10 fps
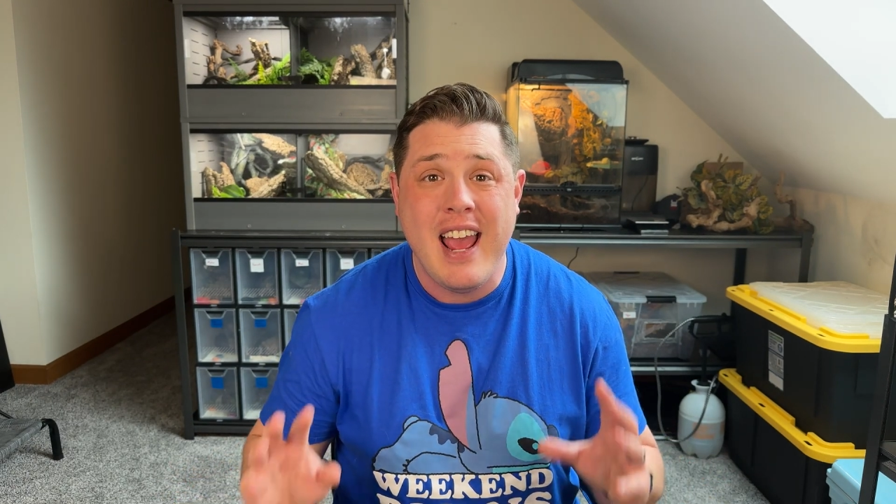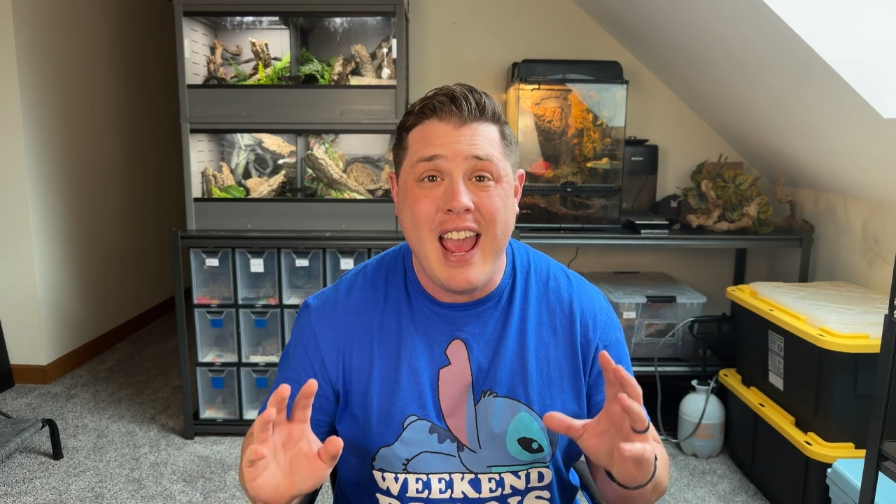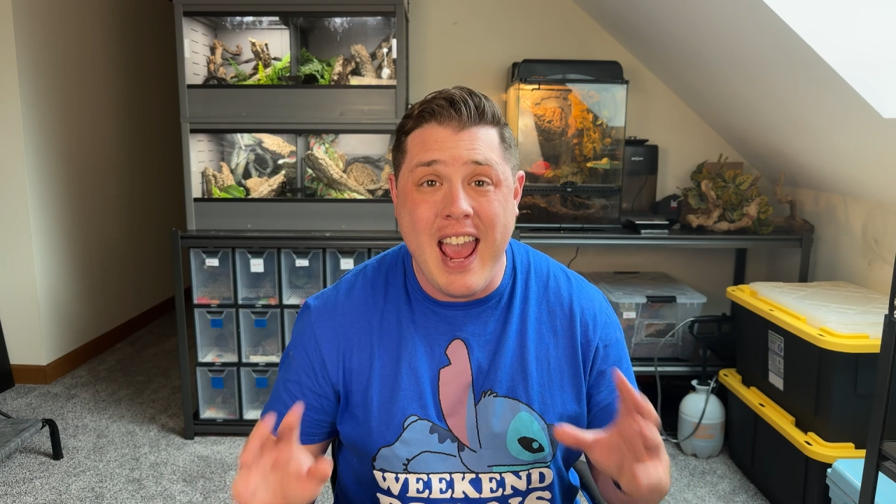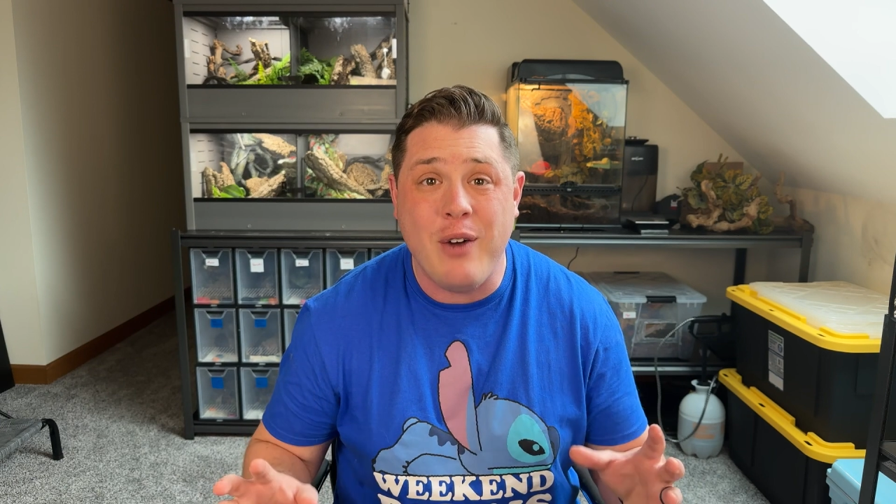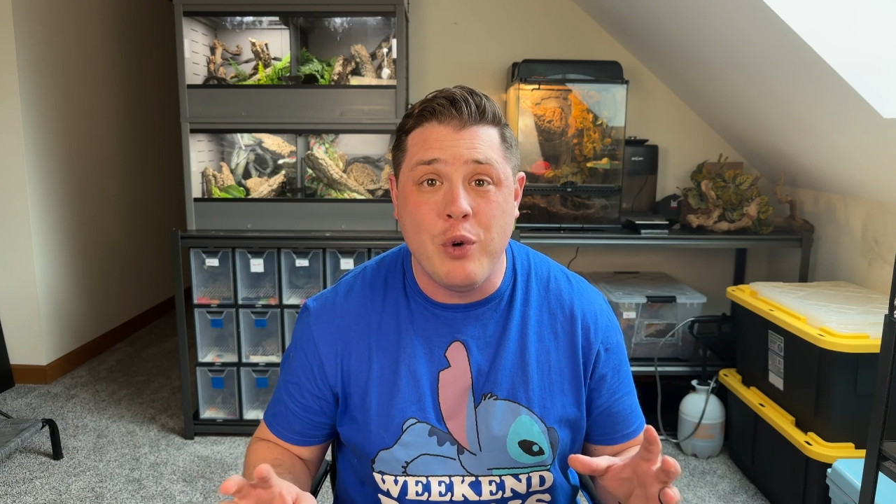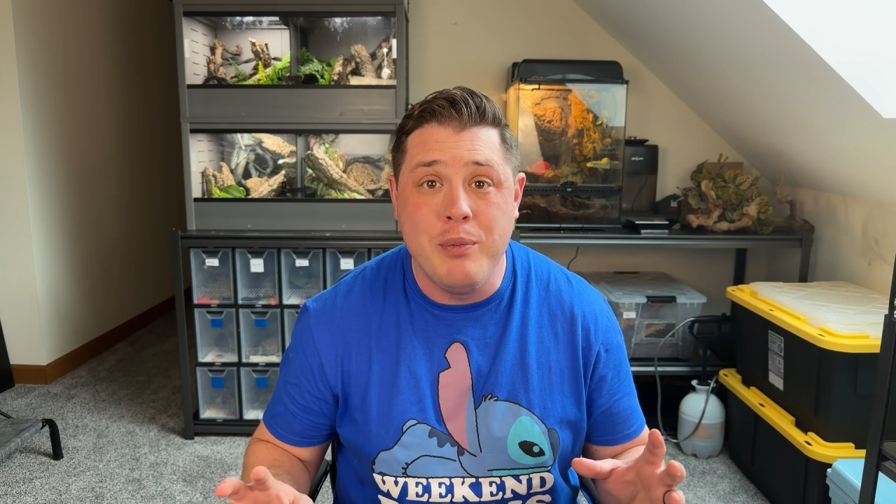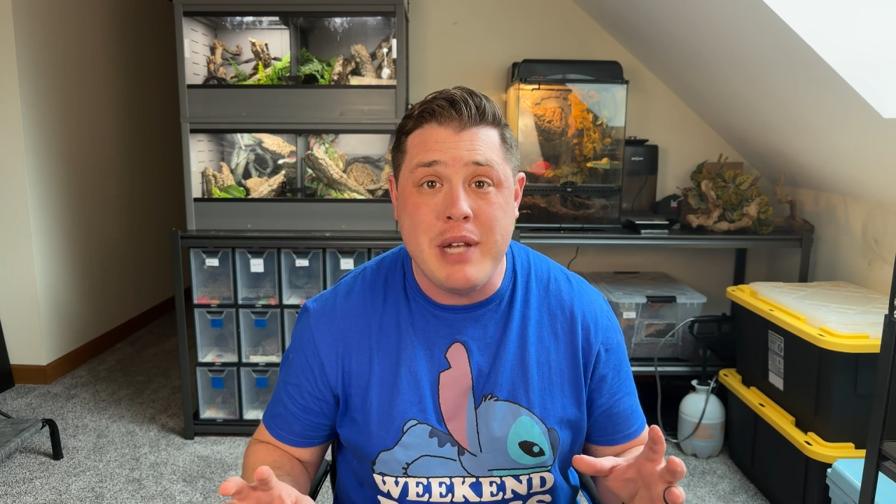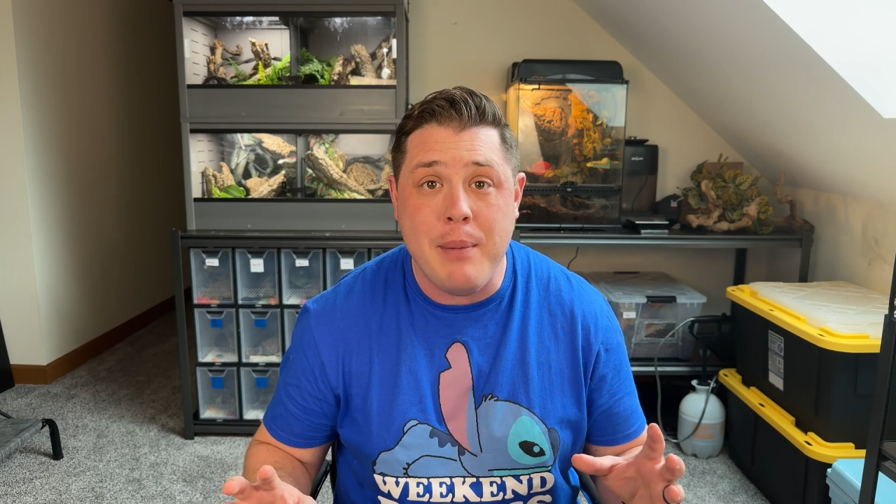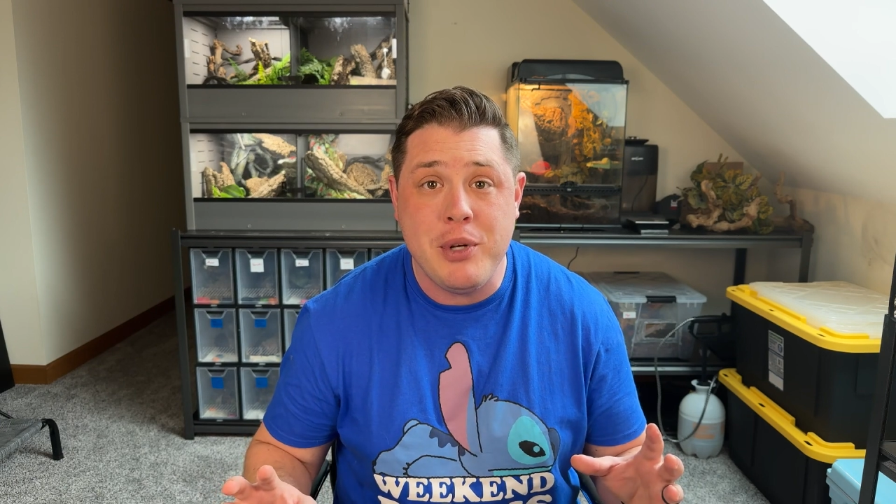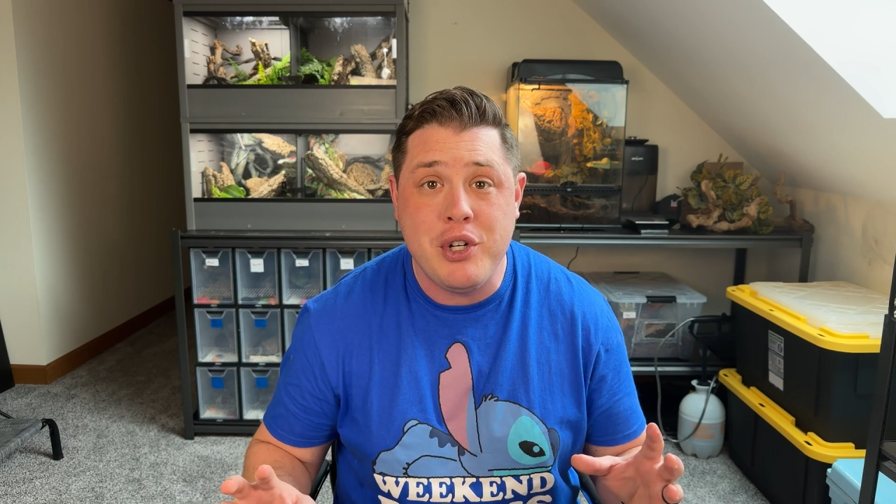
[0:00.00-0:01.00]
At room
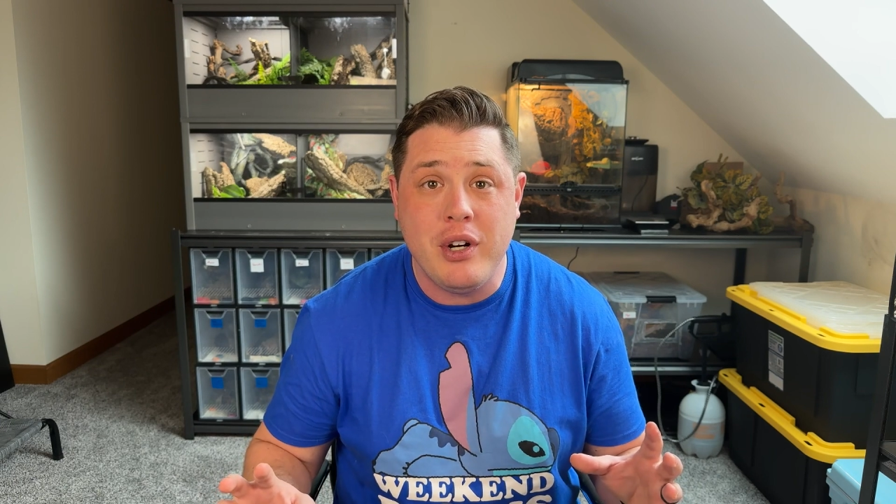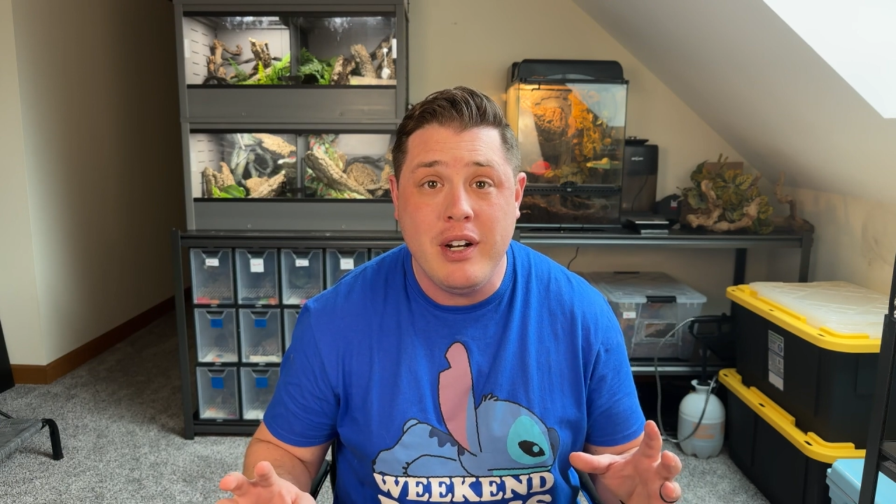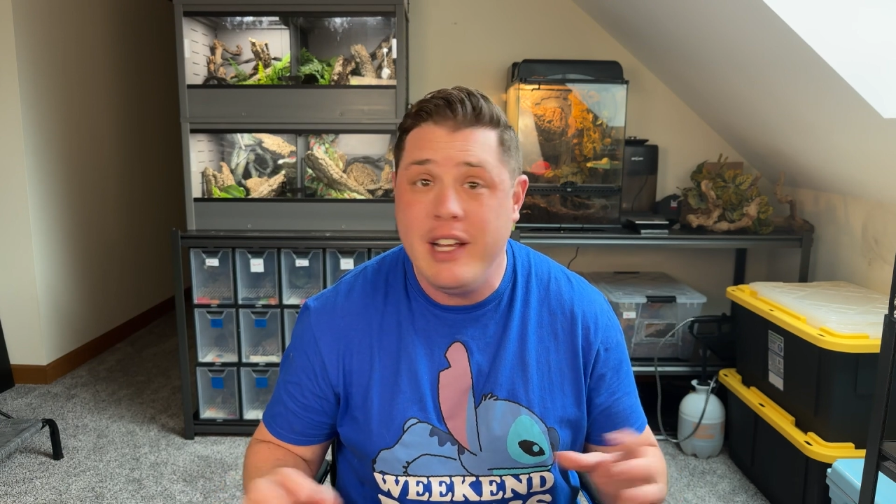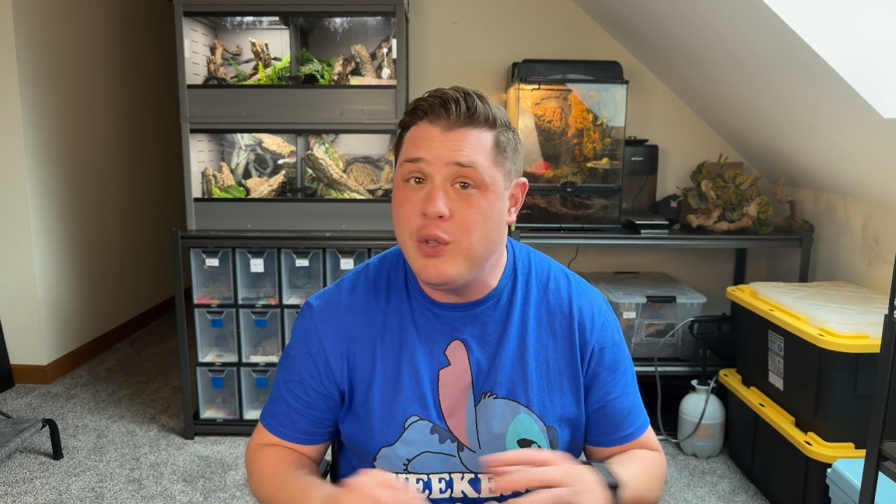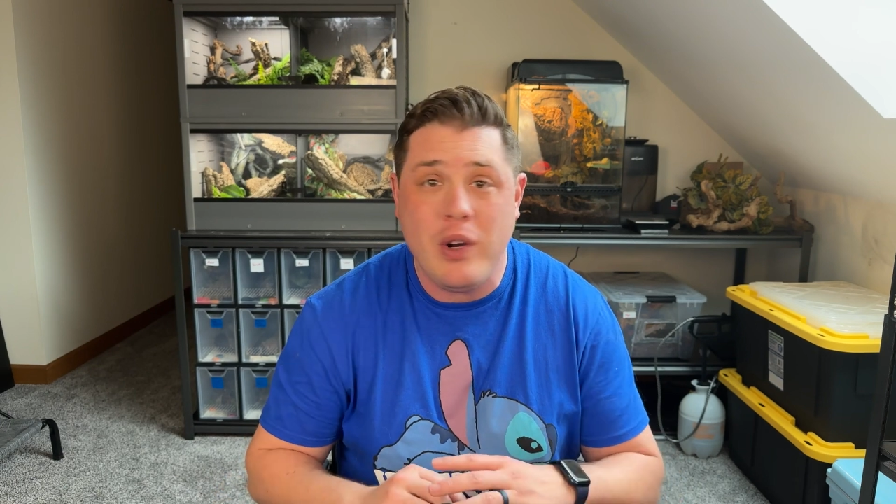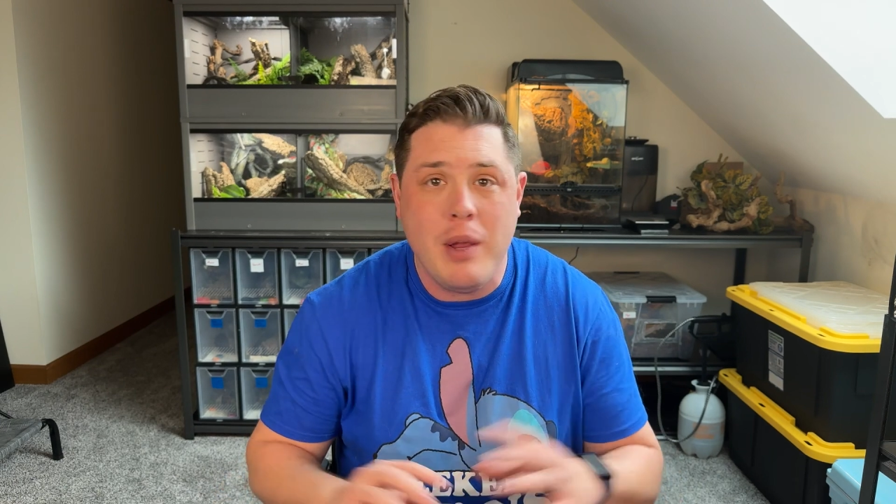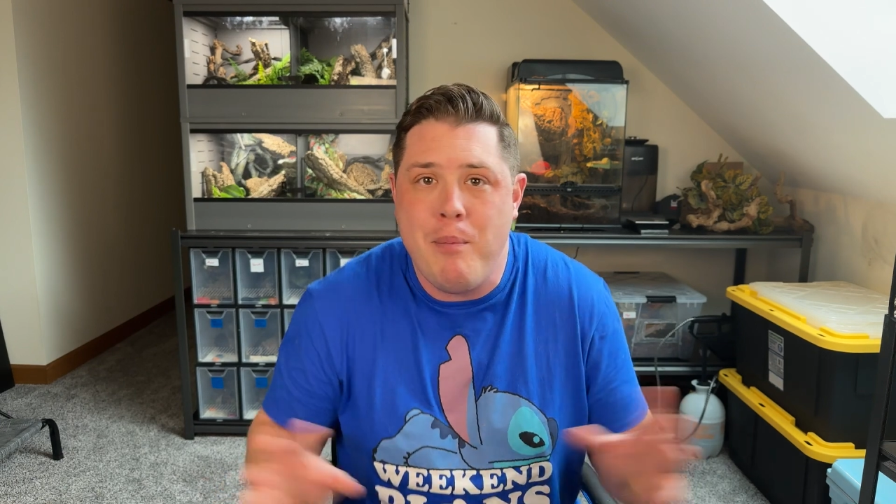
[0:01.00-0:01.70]
temperature It's one of the